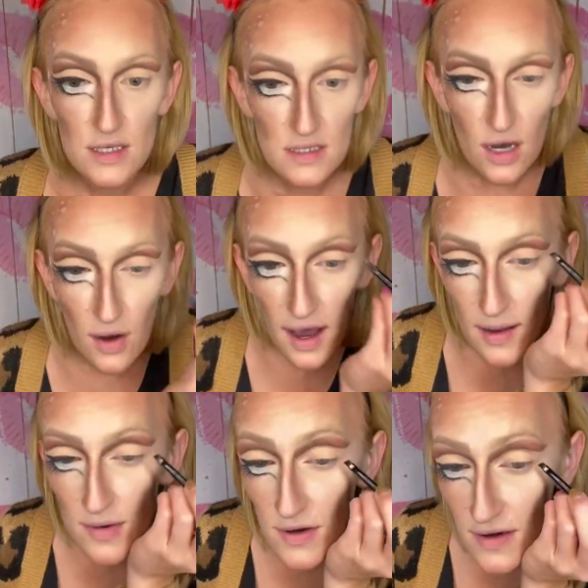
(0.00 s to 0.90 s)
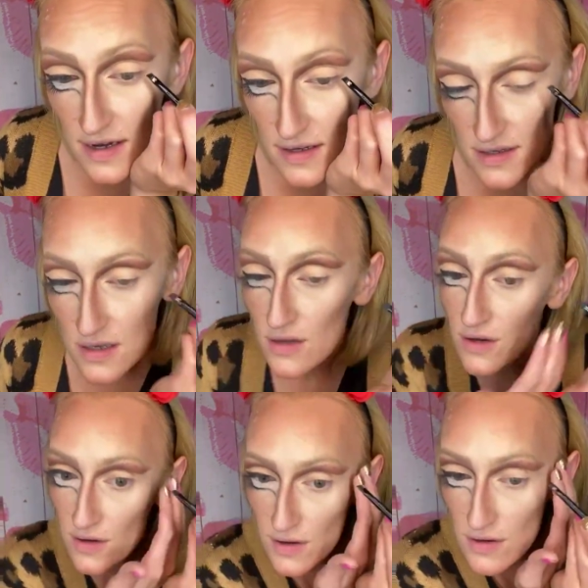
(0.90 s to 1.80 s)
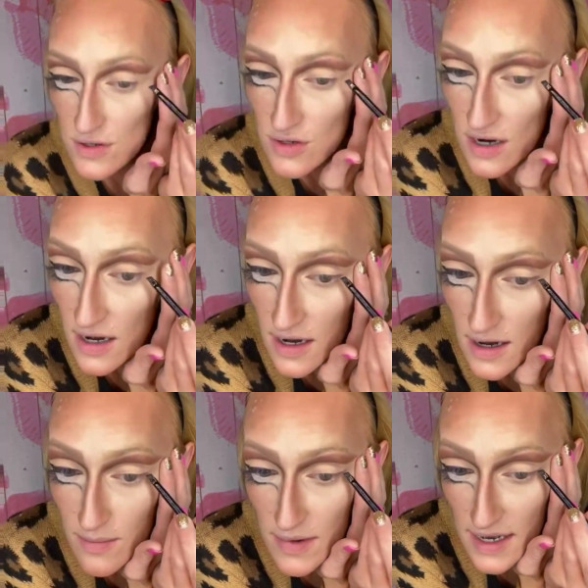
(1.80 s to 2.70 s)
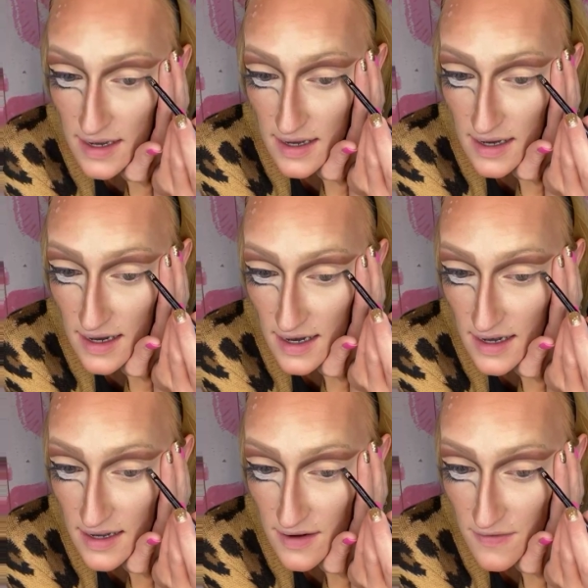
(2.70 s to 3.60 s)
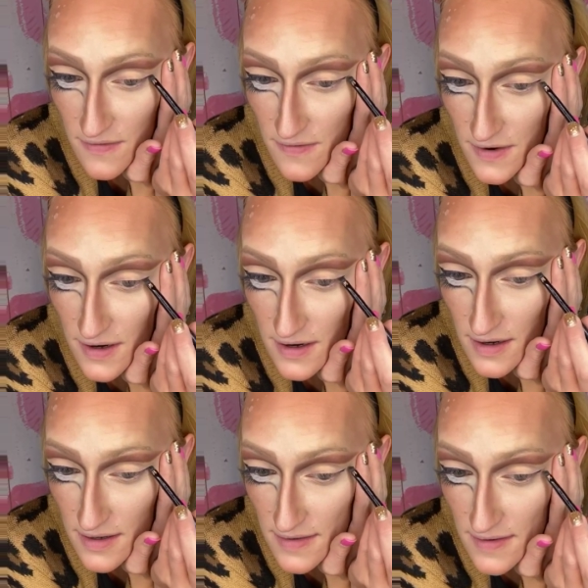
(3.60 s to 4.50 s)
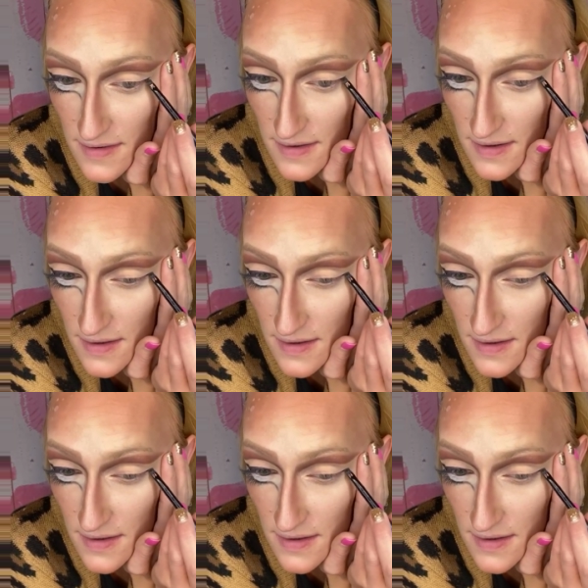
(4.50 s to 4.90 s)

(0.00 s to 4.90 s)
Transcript: So I'm going to draw my guide first.